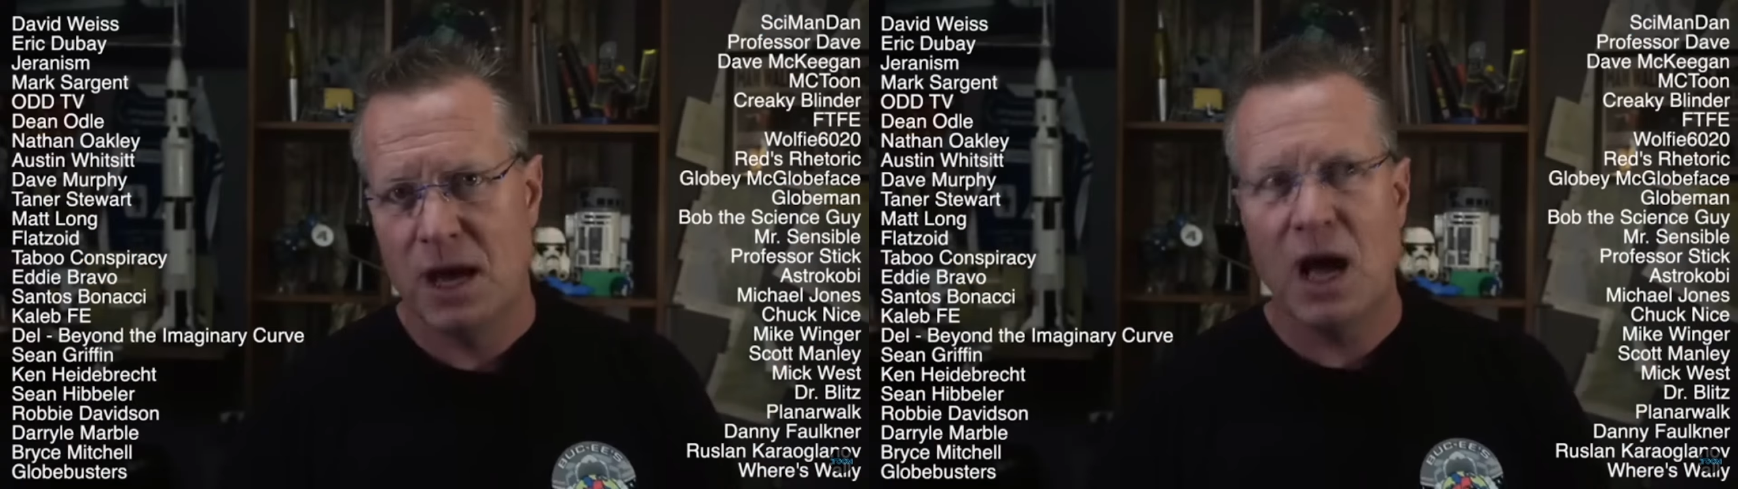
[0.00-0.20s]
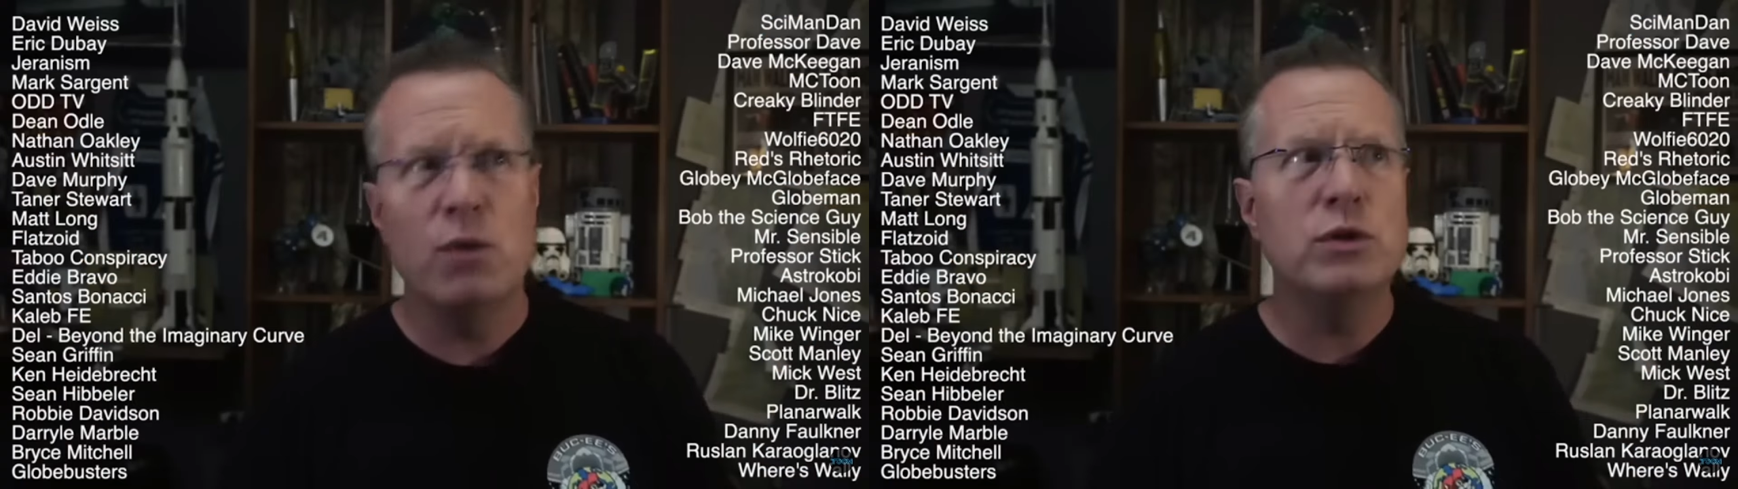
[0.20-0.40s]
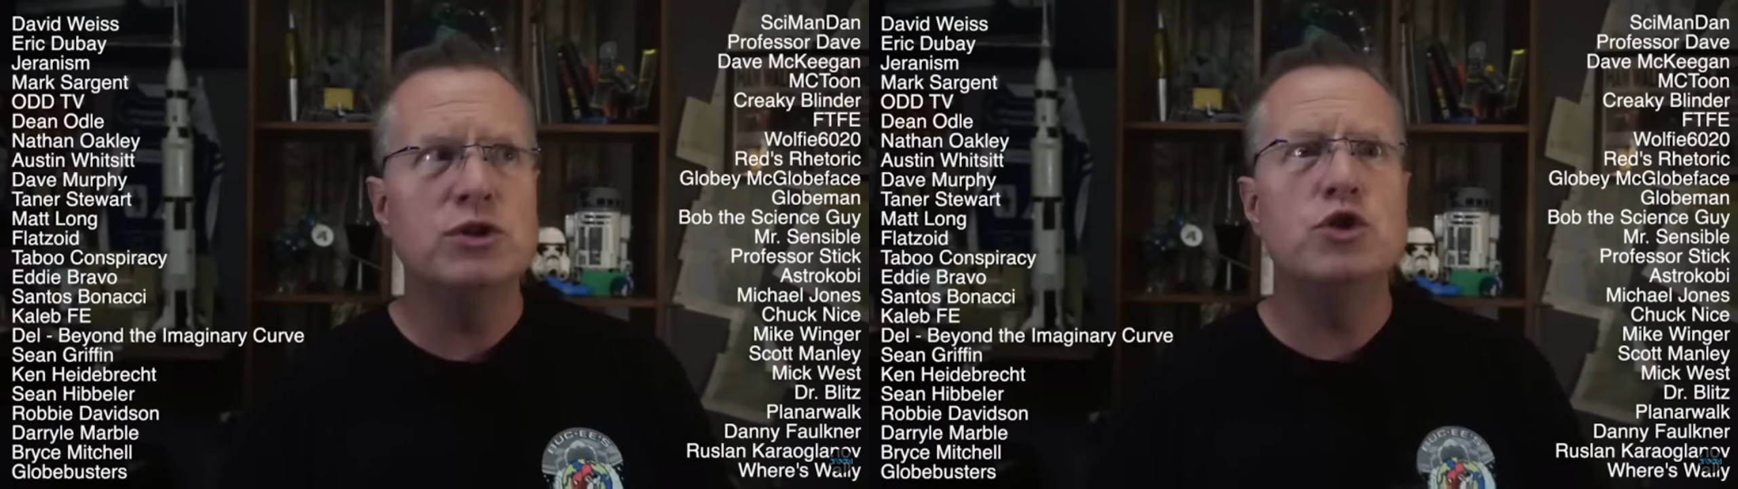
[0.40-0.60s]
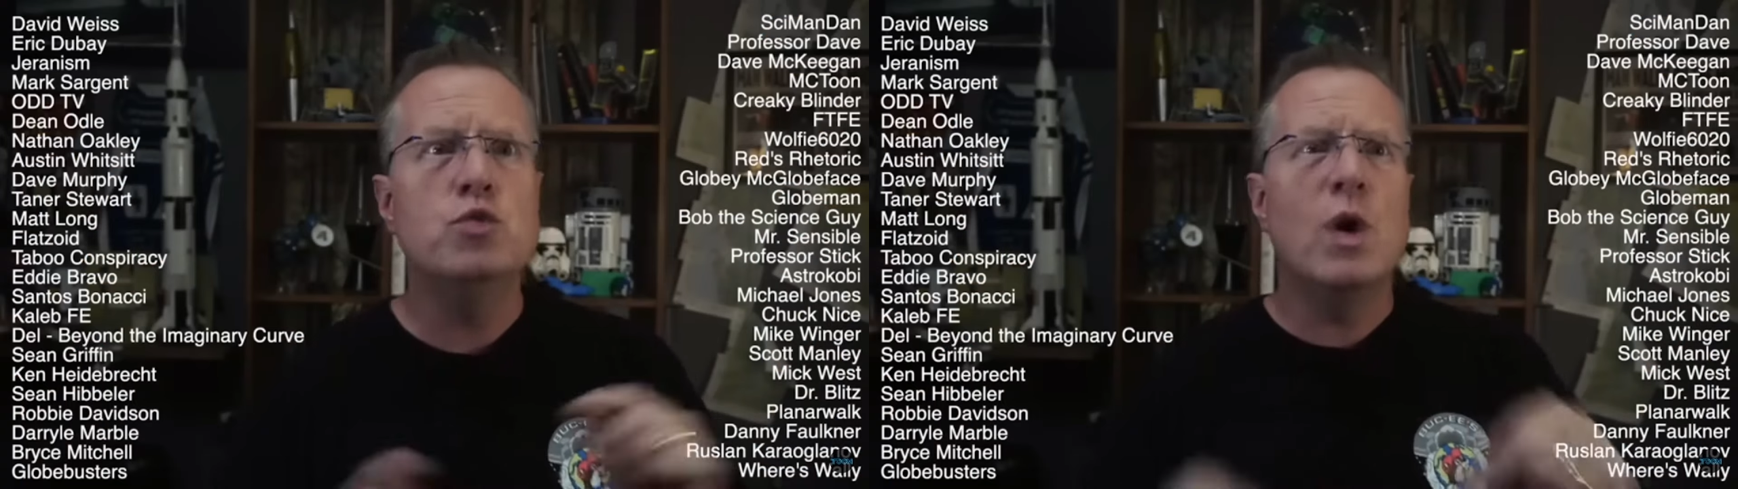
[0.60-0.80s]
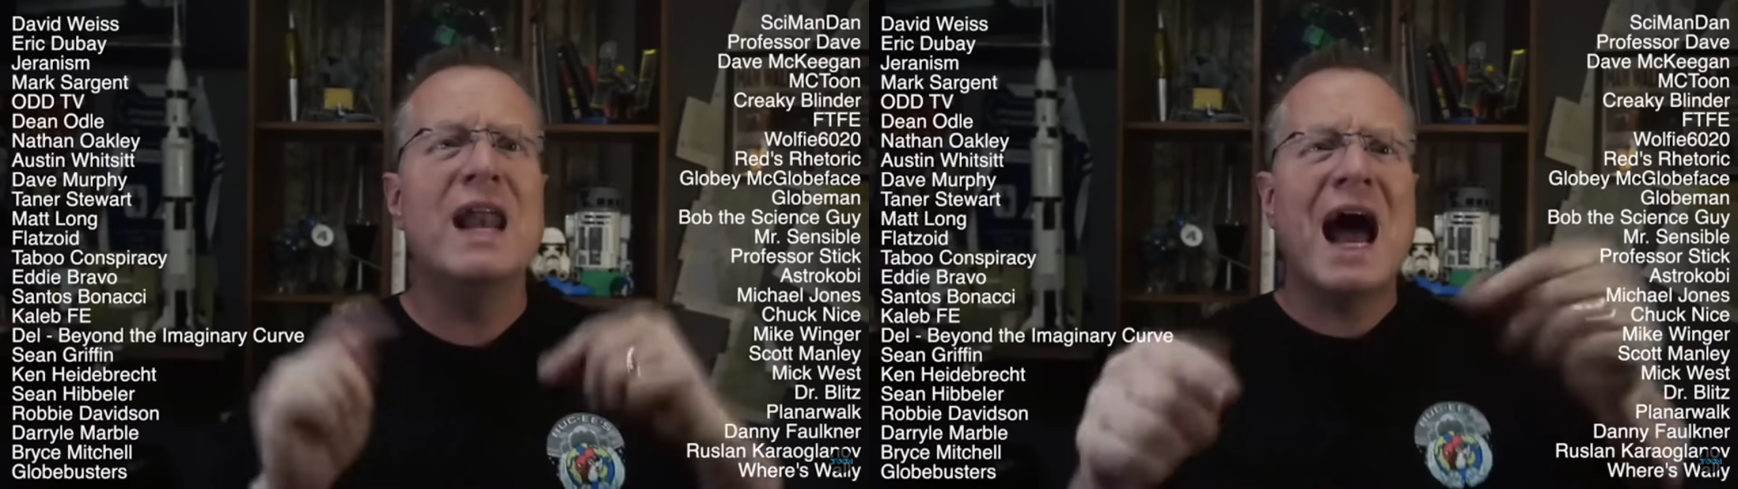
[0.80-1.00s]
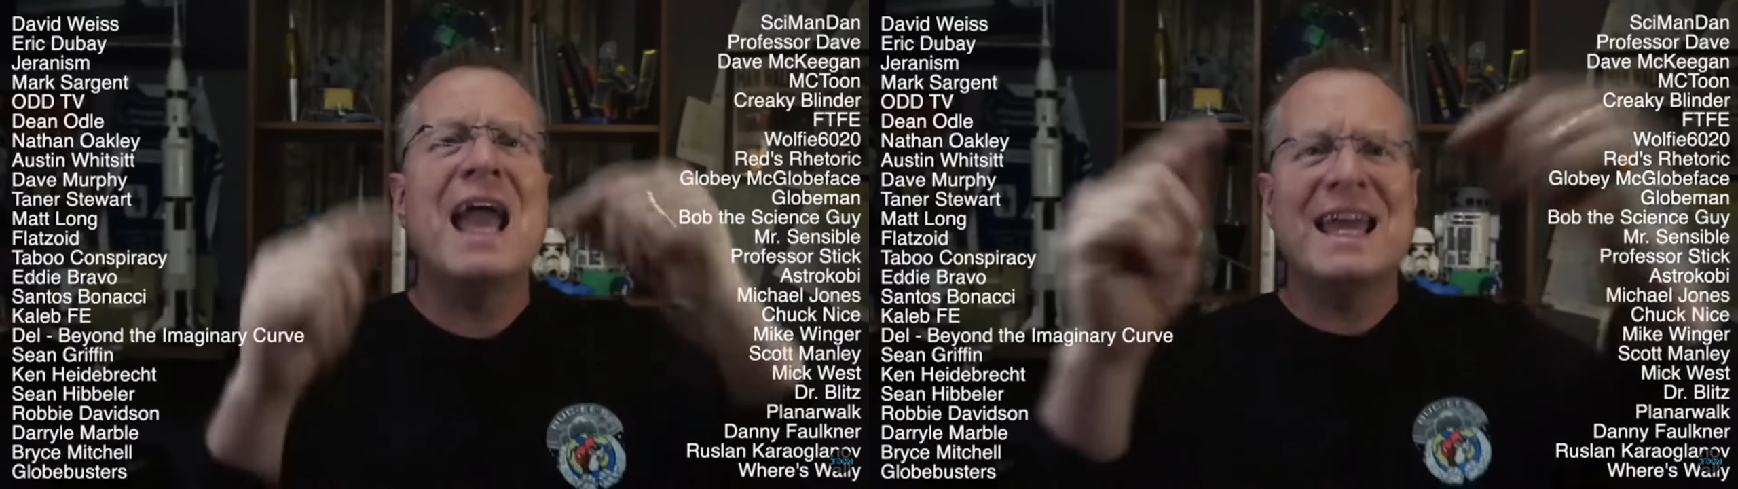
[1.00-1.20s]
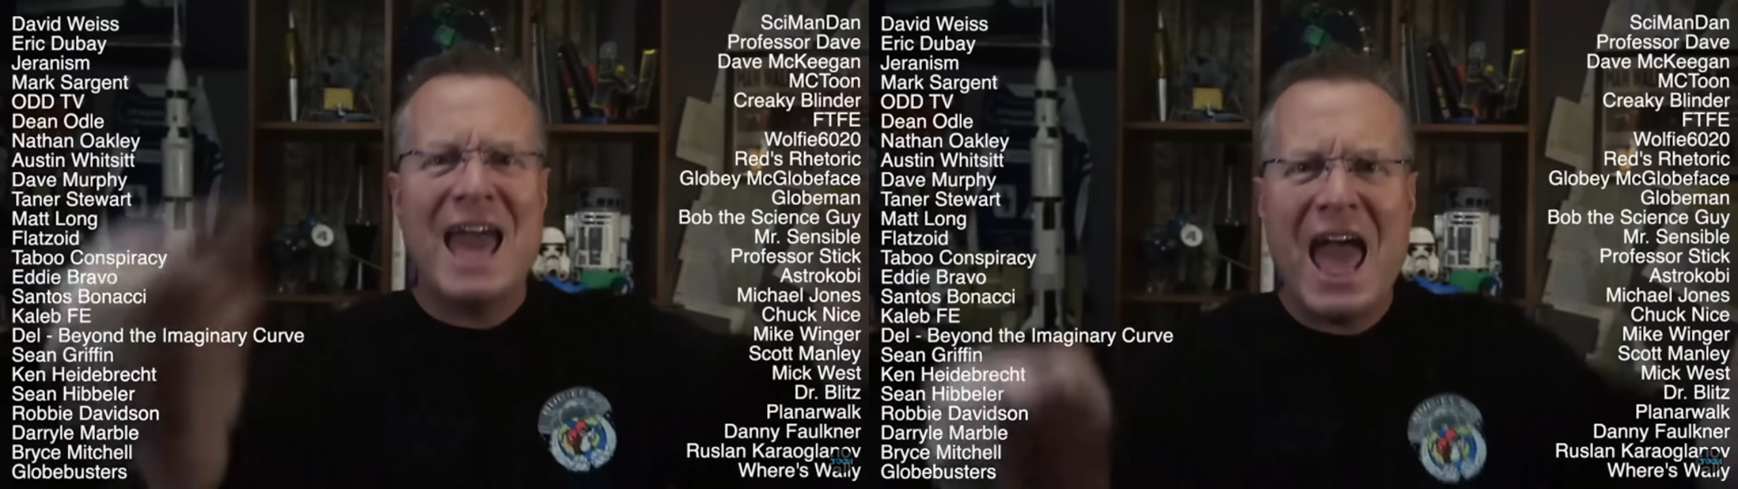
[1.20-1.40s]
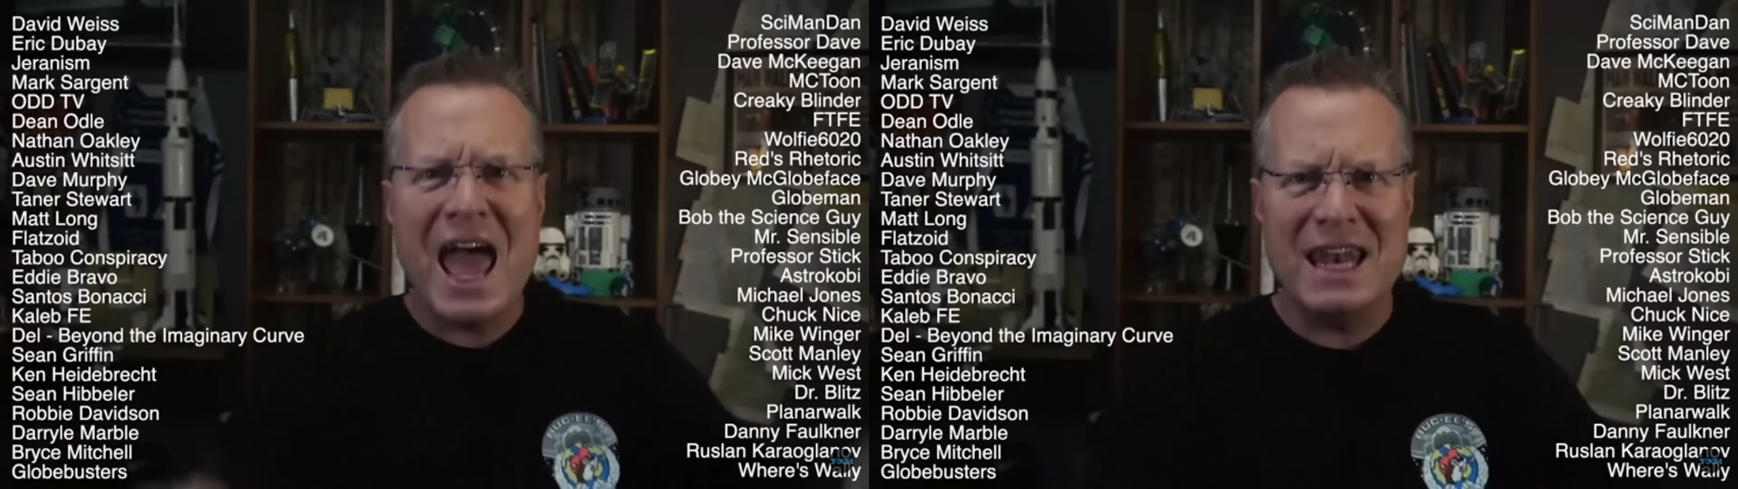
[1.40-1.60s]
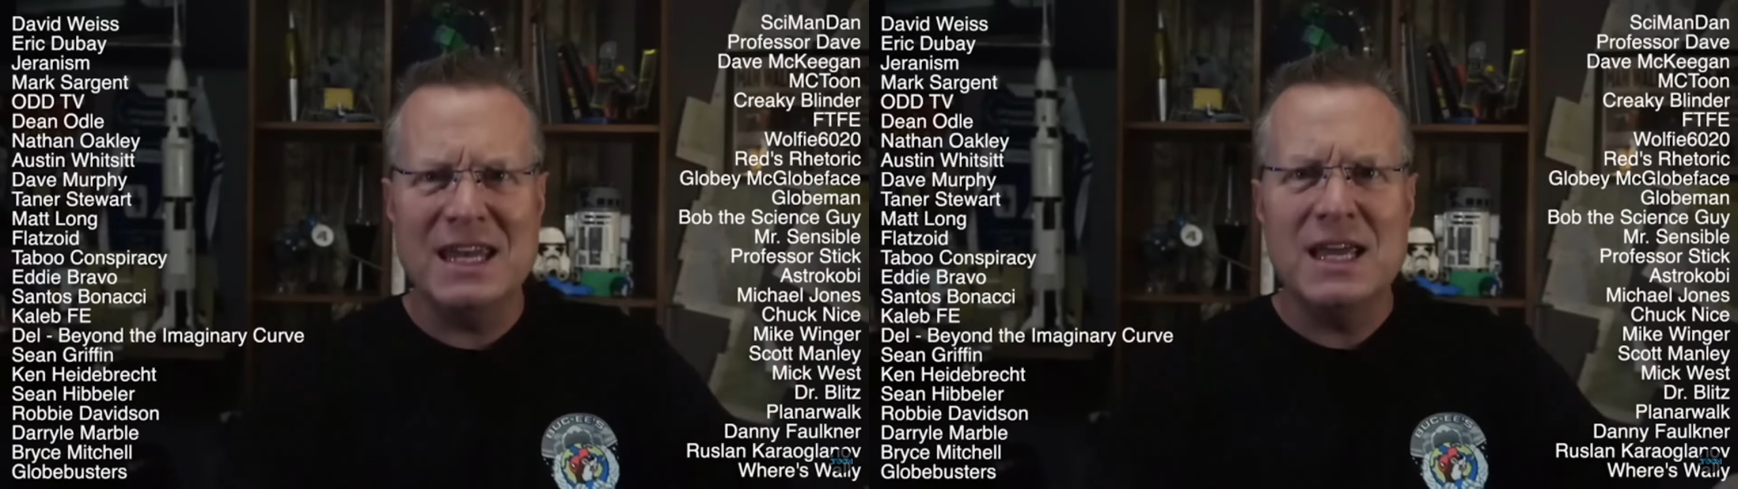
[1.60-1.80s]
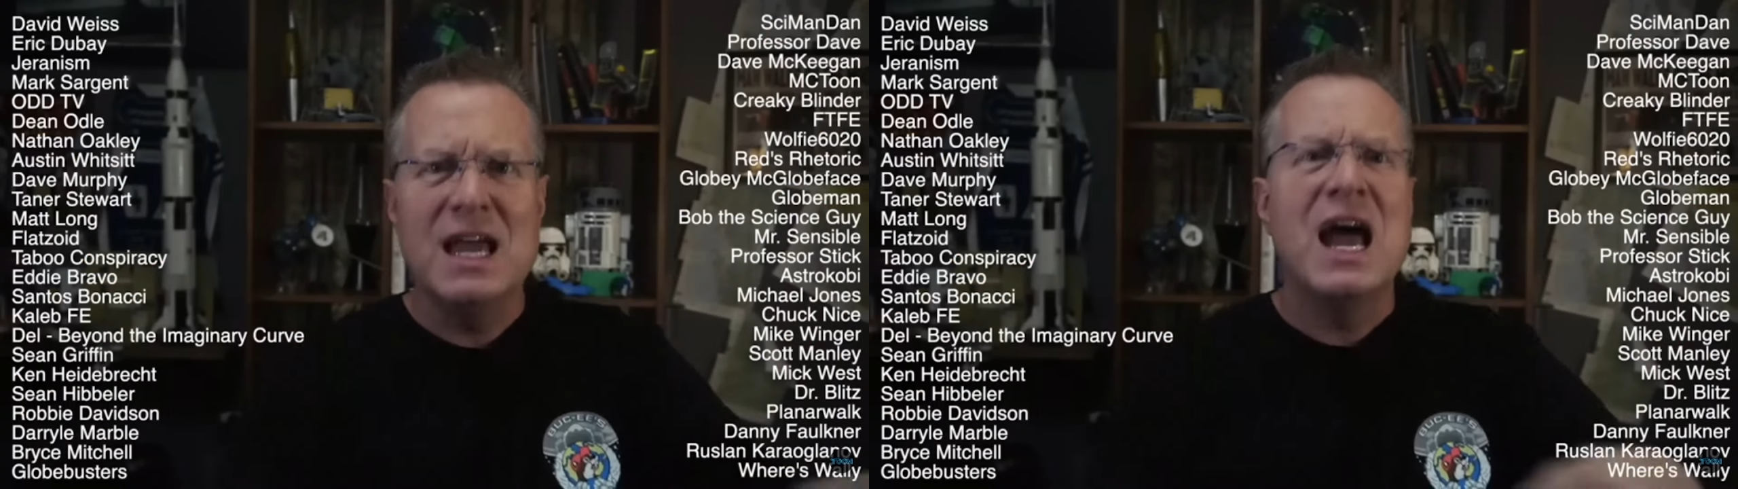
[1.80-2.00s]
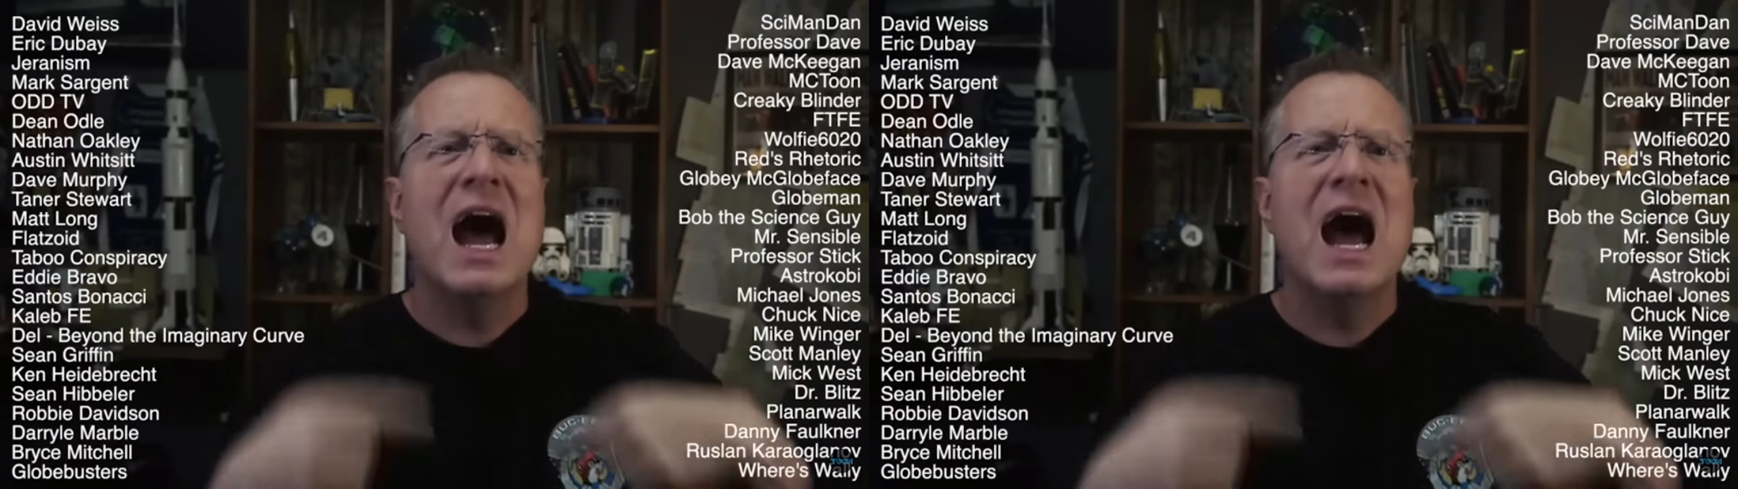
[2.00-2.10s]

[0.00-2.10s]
I will do what I can,